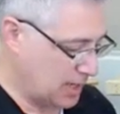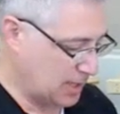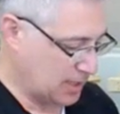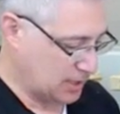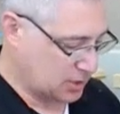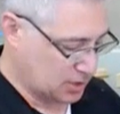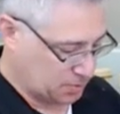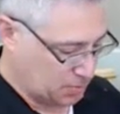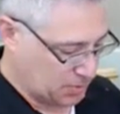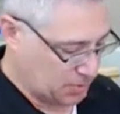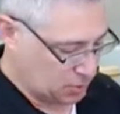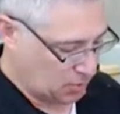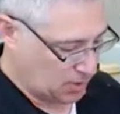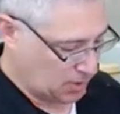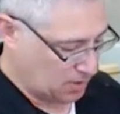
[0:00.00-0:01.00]
8 inches
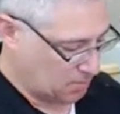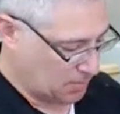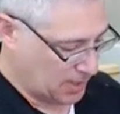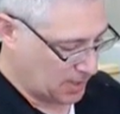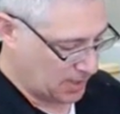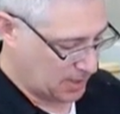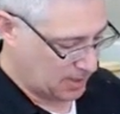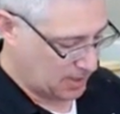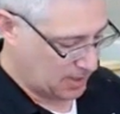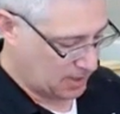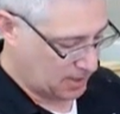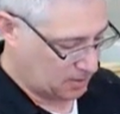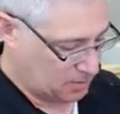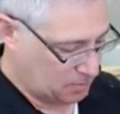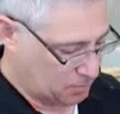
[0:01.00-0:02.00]
between my
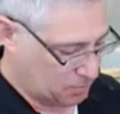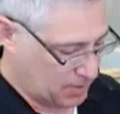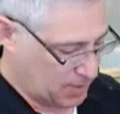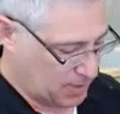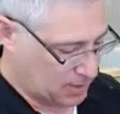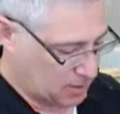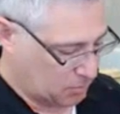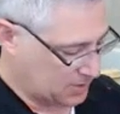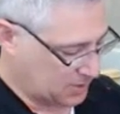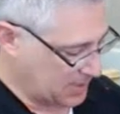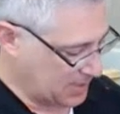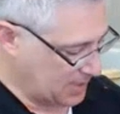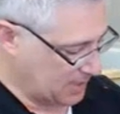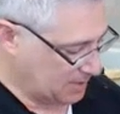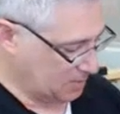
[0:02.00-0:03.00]
anchor bolt
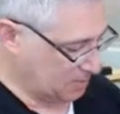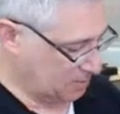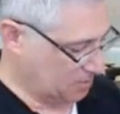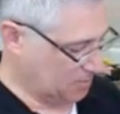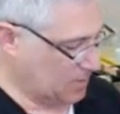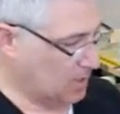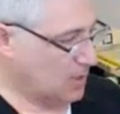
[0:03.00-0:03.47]
setting.